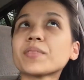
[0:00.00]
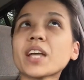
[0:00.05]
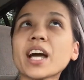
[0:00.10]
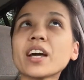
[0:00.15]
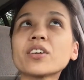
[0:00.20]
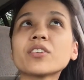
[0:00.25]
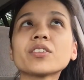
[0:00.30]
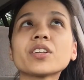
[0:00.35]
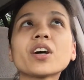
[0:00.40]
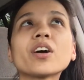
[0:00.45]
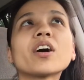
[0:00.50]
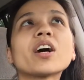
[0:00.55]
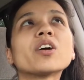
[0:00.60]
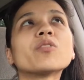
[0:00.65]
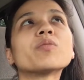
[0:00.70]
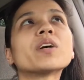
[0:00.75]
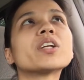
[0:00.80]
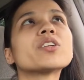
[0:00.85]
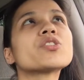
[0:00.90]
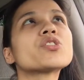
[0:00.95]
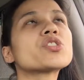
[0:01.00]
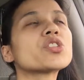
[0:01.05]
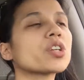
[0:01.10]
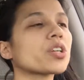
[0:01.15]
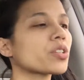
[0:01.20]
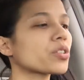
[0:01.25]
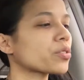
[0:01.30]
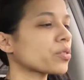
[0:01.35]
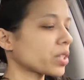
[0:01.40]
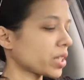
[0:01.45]
I don't know how much
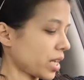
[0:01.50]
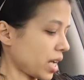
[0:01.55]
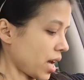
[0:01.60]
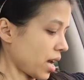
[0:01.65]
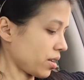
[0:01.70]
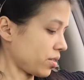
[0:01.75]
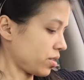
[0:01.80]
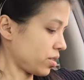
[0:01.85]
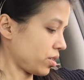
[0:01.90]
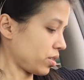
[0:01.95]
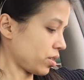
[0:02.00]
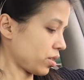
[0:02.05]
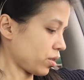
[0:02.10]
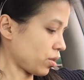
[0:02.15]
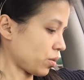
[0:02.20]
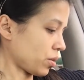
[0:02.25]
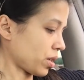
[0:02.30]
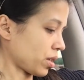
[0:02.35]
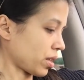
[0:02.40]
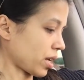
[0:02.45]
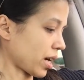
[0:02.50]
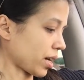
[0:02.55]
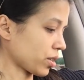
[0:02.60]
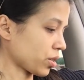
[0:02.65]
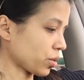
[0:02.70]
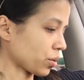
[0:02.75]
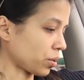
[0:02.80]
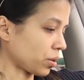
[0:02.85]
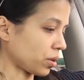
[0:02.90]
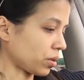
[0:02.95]
church really has to do with
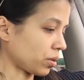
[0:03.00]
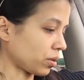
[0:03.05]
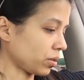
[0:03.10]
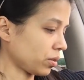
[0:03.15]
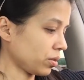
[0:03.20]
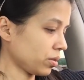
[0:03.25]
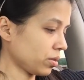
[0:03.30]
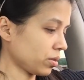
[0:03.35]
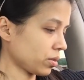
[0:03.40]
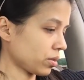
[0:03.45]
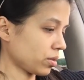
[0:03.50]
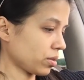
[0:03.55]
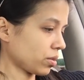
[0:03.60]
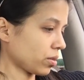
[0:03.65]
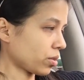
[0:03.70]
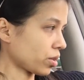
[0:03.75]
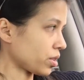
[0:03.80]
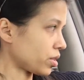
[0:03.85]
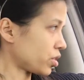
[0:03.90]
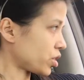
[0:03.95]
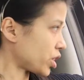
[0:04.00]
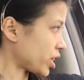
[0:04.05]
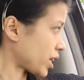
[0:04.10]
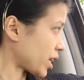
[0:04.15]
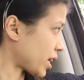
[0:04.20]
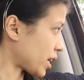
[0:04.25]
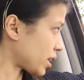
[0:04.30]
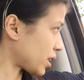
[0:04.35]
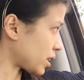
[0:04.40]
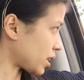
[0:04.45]
actual
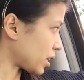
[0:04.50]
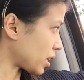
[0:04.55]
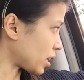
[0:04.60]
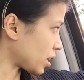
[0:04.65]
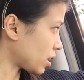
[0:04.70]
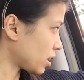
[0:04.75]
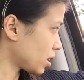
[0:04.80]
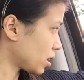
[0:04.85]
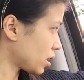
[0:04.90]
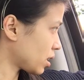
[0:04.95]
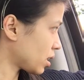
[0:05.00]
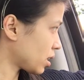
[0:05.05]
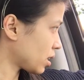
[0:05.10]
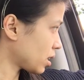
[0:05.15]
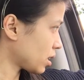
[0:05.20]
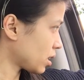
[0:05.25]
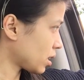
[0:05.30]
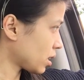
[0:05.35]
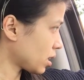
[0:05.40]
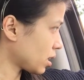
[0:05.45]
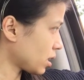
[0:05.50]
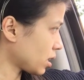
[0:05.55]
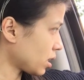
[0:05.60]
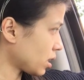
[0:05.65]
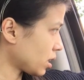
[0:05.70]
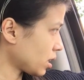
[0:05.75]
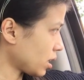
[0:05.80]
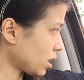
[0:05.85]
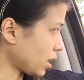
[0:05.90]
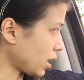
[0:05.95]
Christianity.
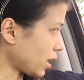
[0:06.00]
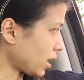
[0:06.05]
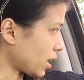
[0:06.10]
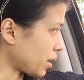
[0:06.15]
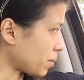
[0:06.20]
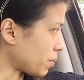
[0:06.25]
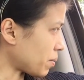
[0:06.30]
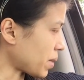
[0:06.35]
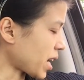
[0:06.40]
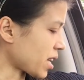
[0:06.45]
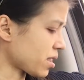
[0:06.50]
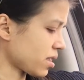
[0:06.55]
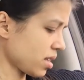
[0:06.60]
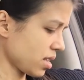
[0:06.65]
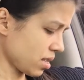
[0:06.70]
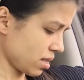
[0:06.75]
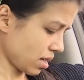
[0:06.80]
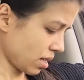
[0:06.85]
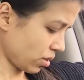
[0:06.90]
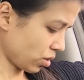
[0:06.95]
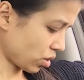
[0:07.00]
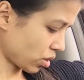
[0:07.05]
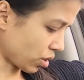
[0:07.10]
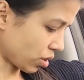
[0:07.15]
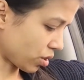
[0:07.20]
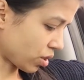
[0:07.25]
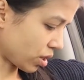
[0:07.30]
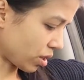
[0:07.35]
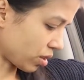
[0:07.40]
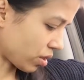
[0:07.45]
I think that
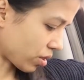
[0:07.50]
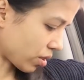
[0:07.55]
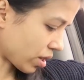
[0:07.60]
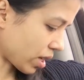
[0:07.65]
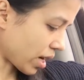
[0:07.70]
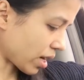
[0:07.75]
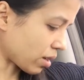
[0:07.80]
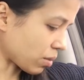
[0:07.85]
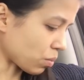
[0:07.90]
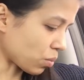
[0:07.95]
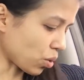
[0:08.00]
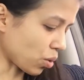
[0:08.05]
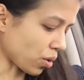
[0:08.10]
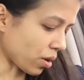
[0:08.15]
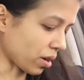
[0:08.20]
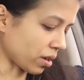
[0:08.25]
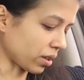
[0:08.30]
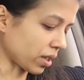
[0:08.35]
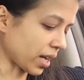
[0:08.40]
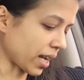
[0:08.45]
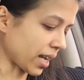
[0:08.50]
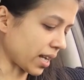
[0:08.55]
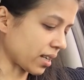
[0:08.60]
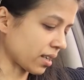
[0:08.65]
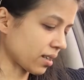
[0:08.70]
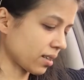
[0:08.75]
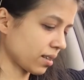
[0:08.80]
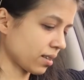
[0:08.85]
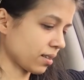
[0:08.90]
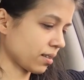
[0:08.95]
churches are kind of more
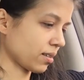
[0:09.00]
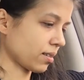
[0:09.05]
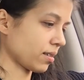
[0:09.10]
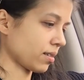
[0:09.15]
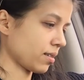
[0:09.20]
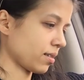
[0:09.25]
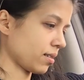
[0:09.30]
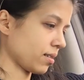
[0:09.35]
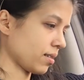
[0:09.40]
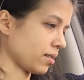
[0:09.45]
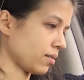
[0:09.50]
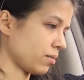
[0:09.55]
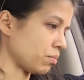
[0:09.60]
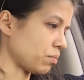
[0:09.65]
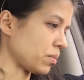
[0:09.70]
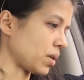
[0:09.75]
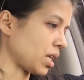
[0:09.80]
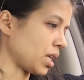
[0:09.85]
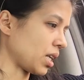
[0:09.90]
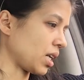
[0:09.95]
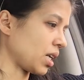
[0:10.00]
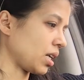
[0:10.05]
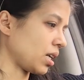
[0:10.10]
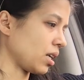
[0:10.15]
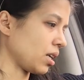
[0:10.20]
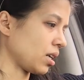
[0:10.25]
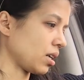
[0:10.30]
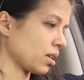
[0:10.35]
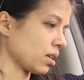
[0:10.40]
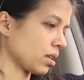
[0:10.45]
like
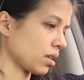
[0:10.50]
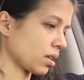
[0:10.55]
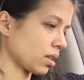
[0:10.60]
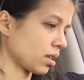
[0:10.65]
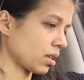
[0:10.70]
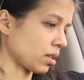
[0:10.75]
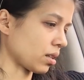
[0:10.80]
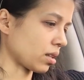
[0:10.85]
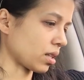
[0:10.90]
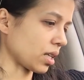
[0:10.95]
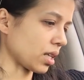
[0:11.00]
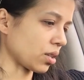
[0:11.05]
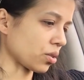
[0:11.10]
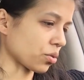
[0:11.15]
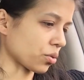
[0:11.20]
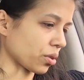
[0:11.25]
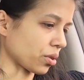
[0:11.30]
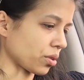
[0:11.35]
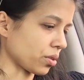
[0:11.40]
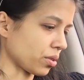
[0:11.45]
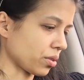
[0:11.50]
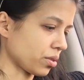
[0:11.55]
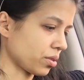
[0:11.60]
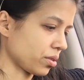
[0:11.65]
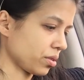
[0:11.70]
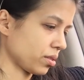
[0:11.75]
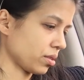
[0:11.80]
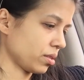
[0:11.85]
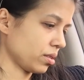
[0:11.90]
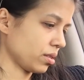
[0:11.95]
mini cathedrals.